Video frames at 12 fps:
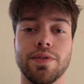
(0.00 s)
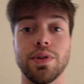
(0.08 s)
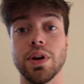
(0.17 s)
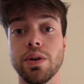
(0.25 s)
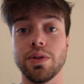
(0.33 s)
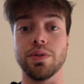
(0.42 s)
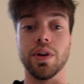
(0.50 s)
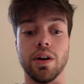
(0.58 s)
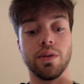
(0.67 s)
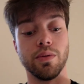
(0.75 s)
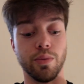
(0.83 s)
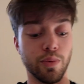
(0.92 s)
you know, you
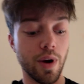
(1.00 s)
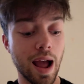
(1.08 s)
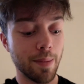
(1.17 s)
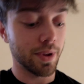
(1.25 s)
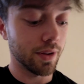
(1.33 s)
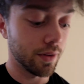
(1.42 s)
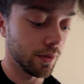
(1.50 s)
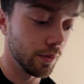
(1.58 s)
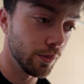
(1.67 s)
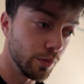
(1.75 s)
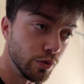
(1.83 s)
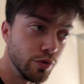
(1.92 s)
know,
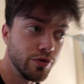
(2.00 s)
wrapping roof